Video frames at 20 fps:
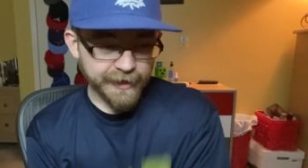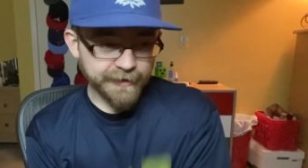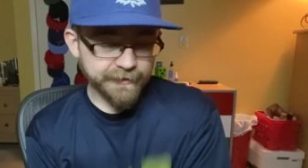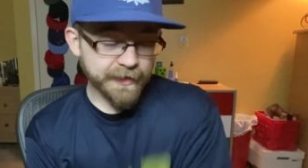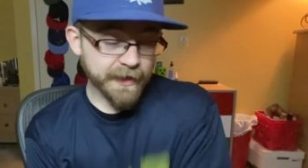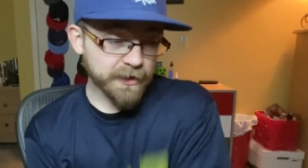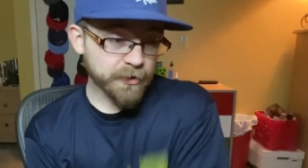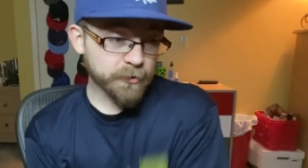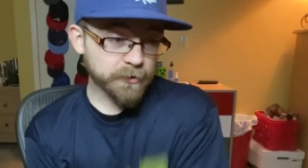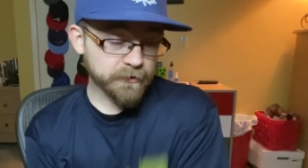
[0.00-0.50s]

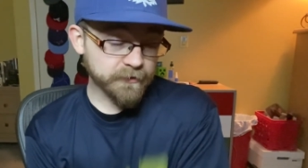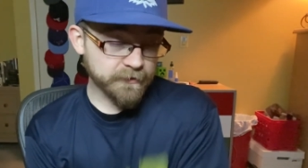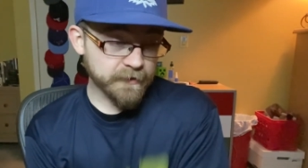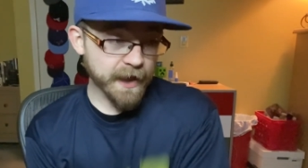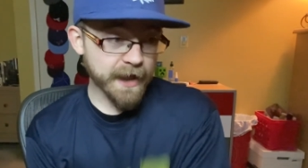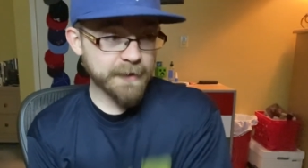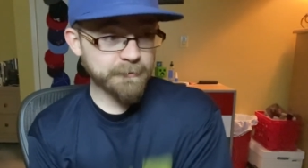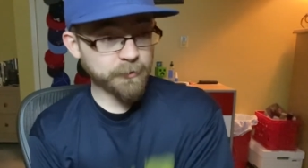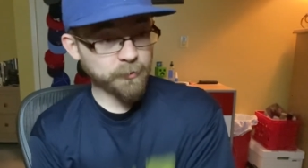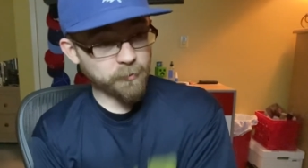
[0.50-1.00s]
Then you could
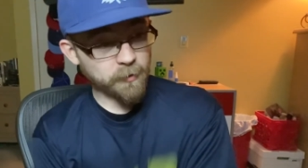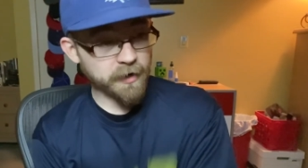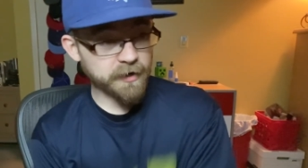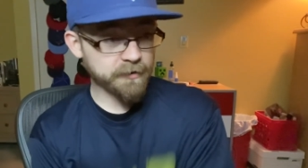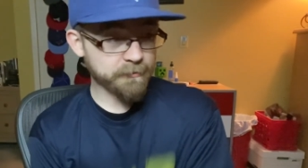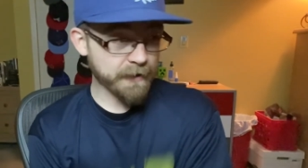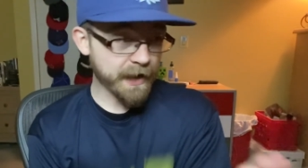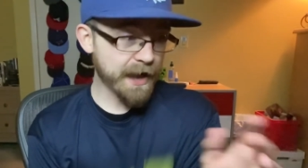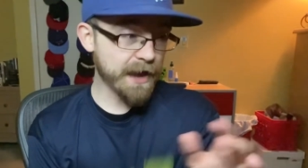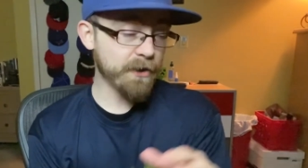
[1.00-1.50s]
say, but what
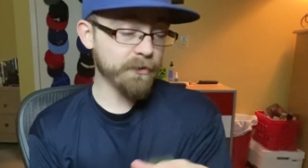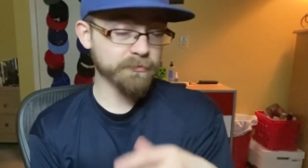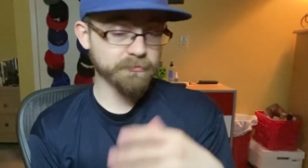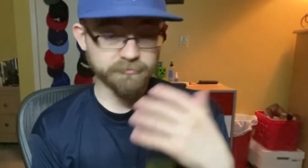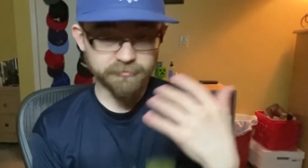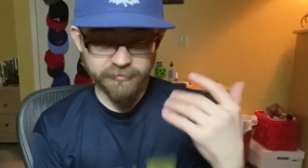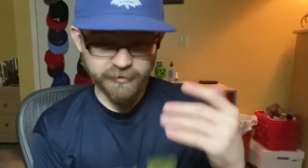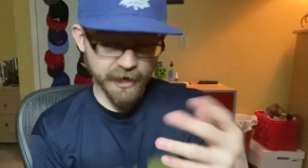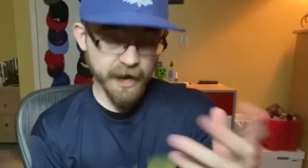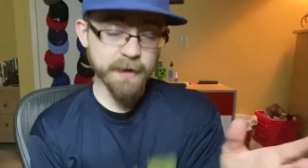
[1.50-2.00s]

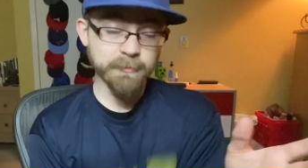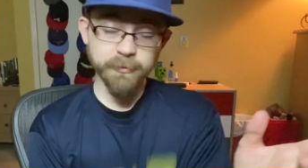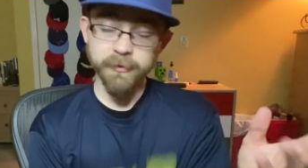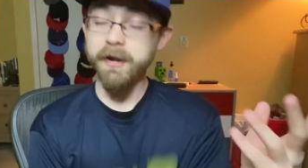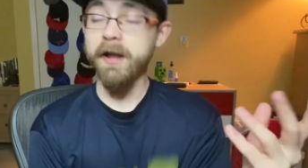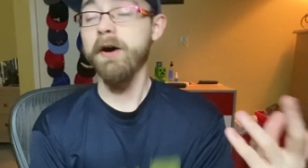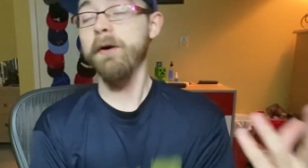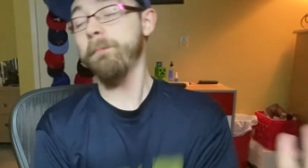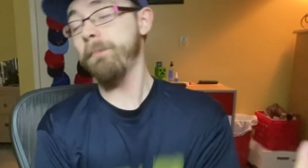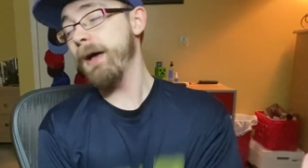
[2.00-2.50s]
about
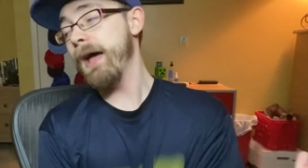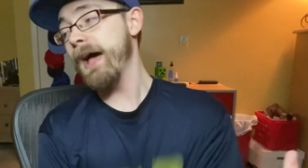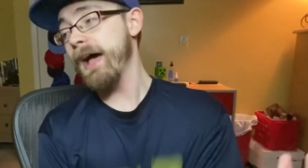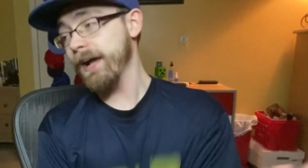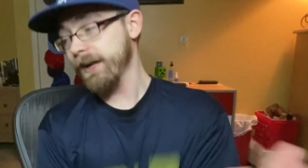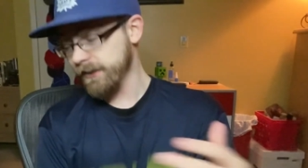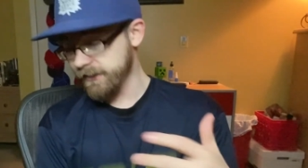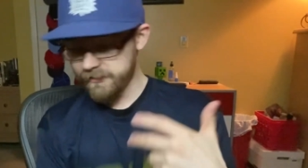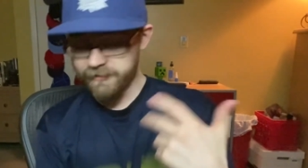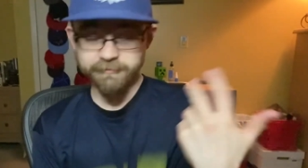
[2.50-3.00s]
Gabriel
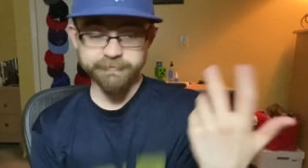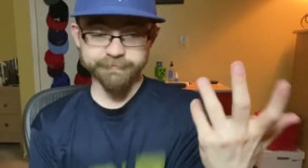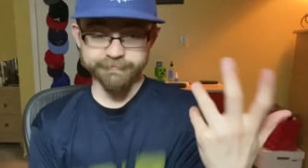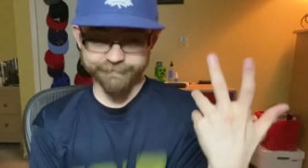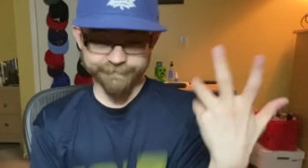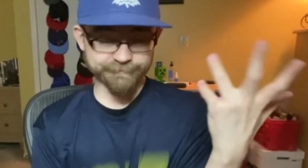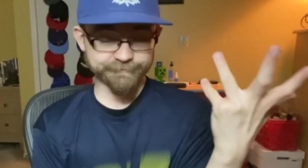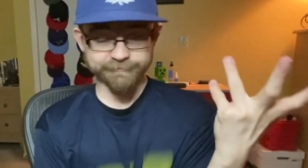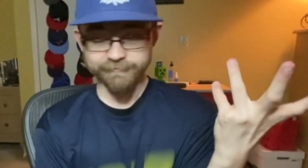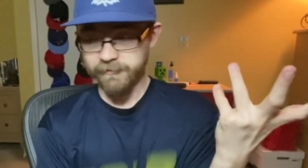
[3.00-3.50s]
Pec?
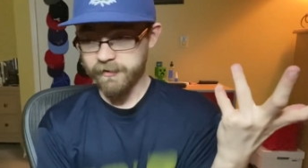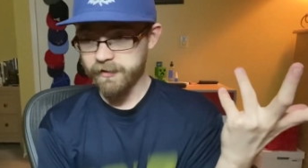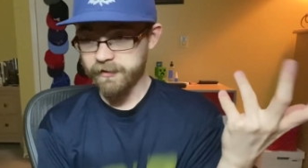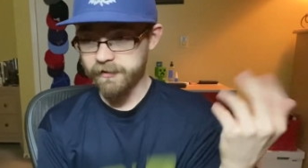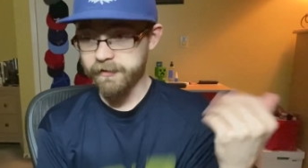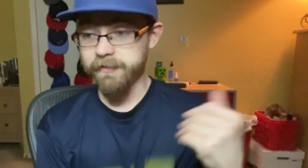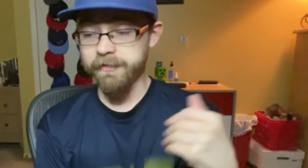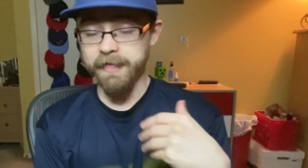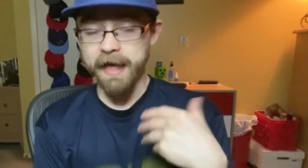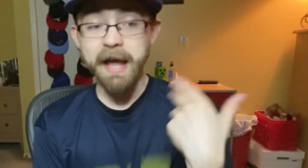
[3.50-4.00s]

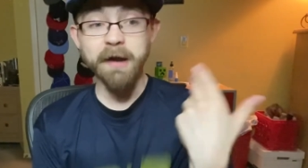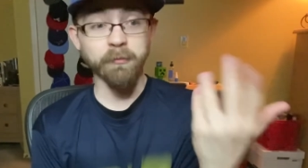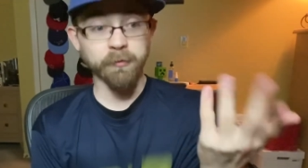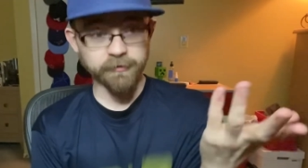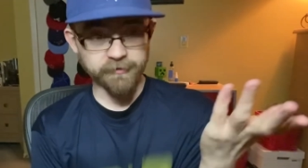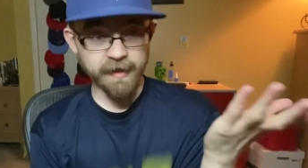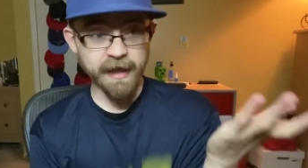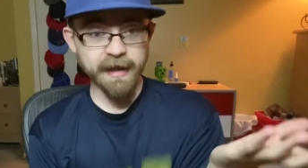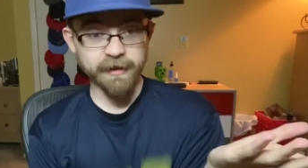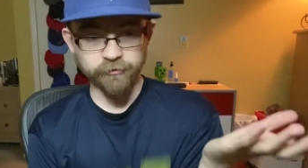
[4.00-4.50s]
That
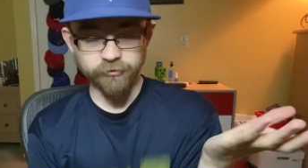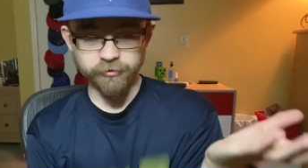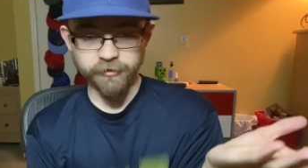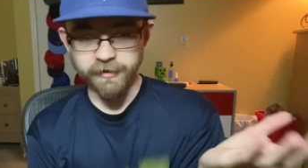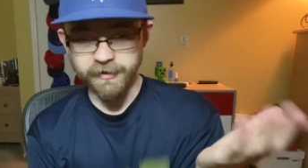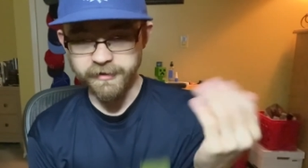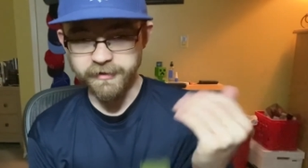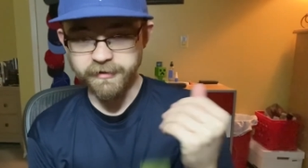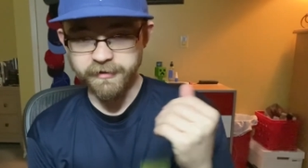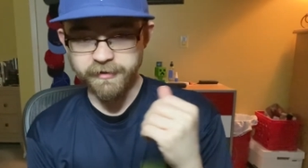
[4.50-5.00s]
was
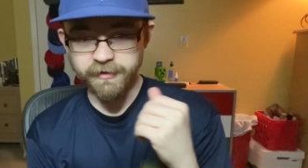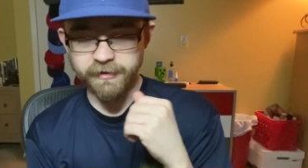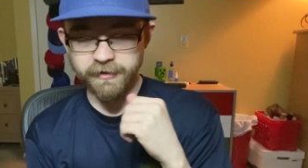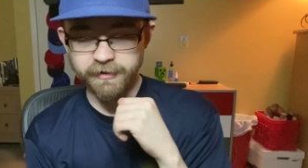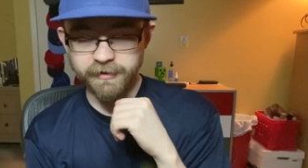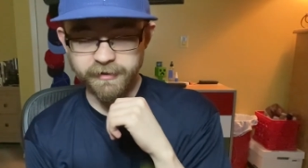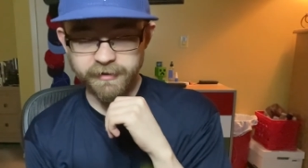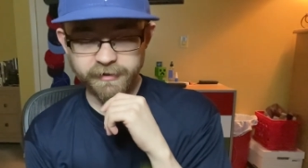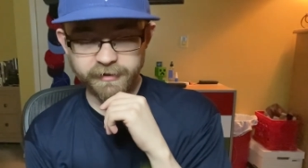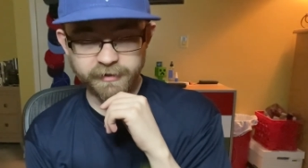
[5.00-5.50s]
actually
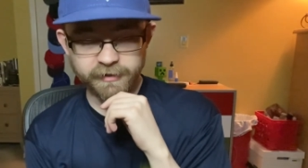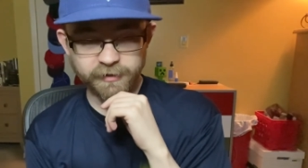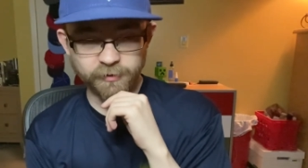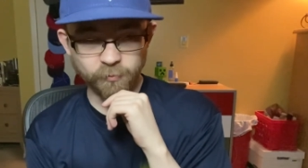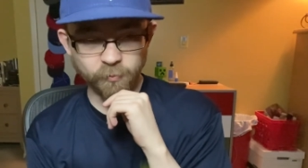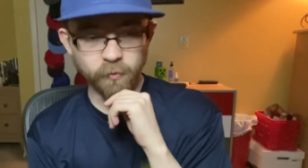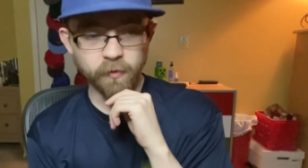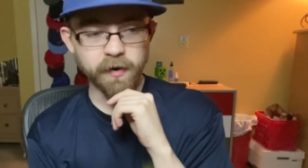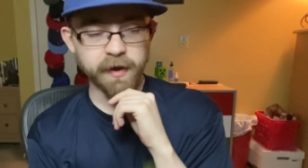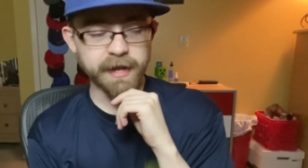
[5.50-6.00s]

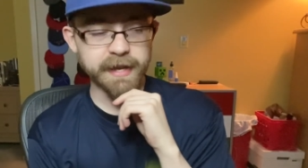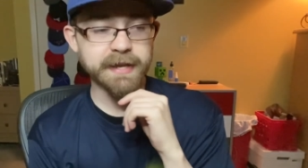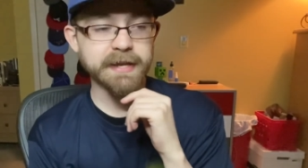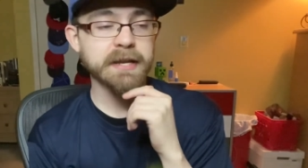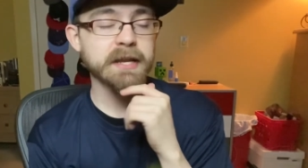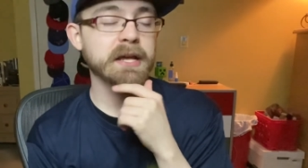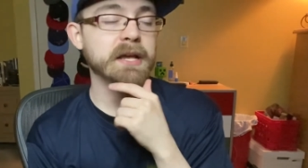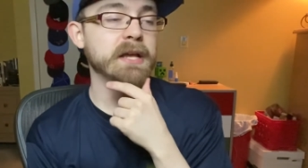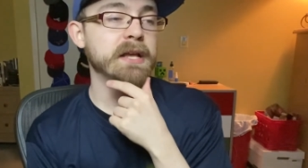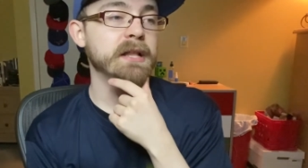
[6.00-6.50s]
one.
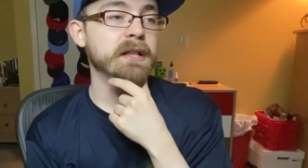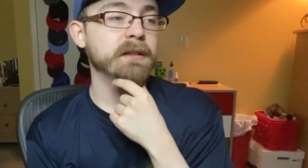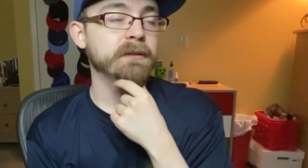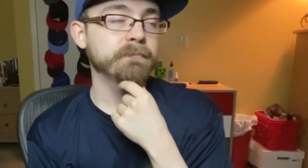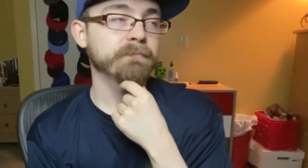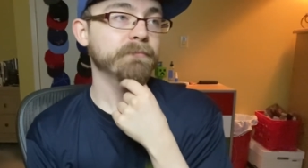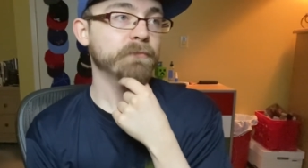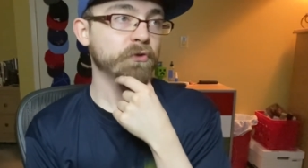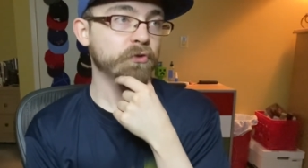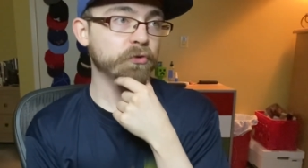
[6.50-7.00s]

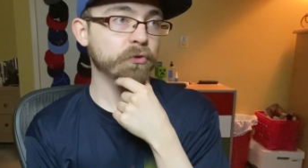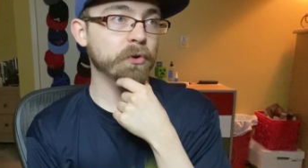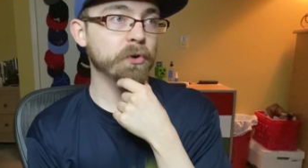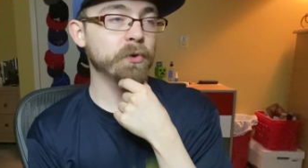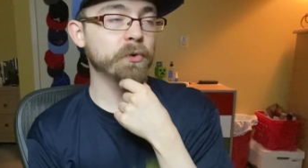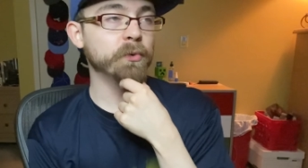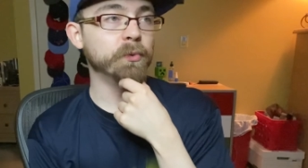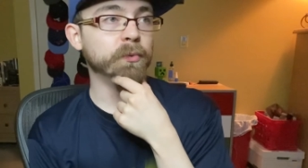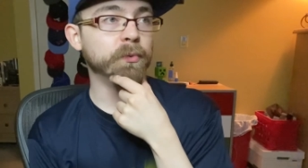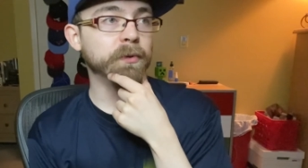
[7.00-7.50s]

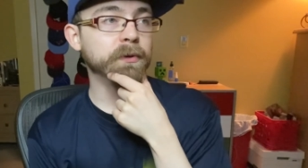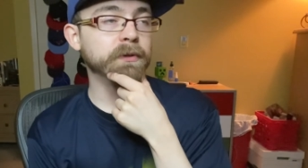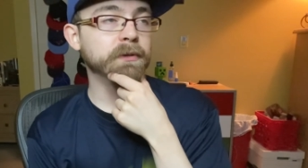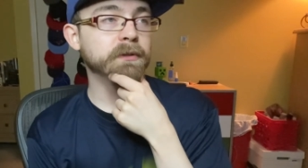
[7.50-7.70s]
True.